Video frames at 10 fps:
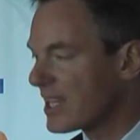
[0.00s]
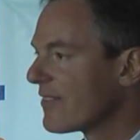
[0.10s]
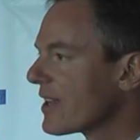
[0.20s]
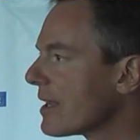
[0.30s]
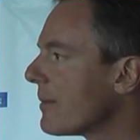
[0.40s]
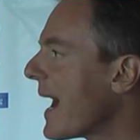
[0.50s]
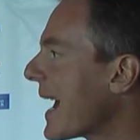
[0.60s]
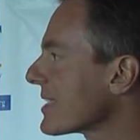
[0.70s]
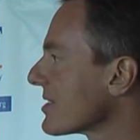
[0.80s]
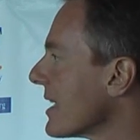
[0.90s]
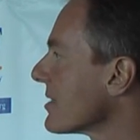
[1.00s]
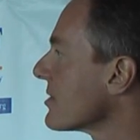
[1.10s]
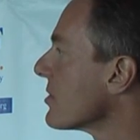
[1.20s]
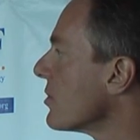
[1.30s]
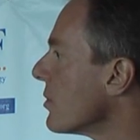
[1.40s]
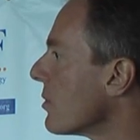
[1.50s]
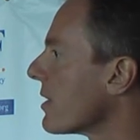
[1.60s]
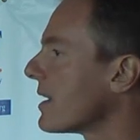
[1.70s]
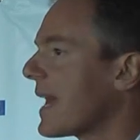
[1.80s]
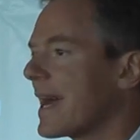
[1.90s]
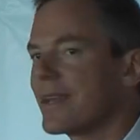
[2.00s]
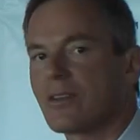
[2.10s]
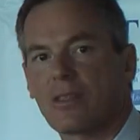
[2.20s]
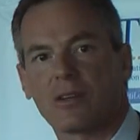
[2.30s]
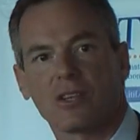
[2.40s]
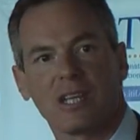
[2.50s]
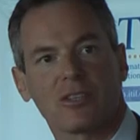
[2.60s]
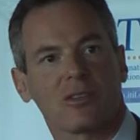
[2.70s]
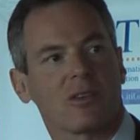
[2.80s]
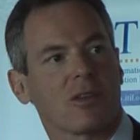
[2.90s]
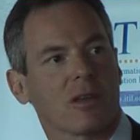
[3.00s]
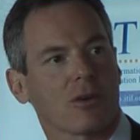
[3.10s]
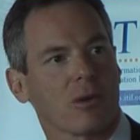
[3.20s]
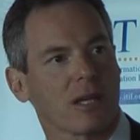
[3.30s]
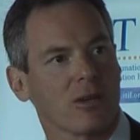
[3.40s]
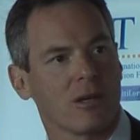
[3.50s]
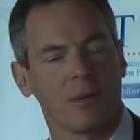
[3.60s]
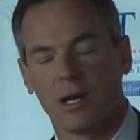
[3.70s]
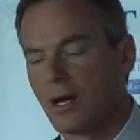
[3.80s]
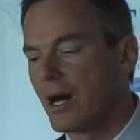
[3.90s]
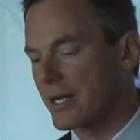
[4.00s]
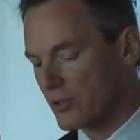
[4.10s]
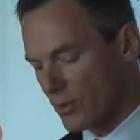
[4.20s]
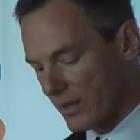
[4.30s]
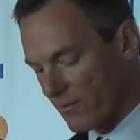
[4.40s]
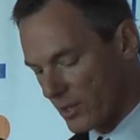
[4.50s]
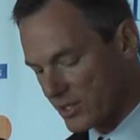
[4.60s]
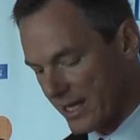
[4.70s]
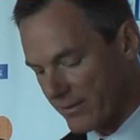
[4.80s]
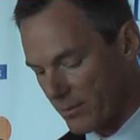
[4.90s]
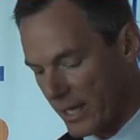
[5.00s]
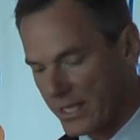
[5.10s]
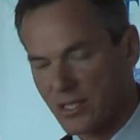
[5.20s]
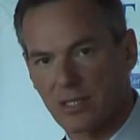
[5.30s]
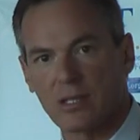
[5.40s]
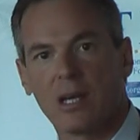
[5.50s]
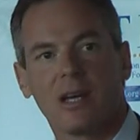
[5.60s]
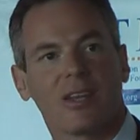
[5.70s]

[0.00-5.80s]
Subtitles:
giving them access to the net and to their teachers and to the curriculum on a 24/7 basis,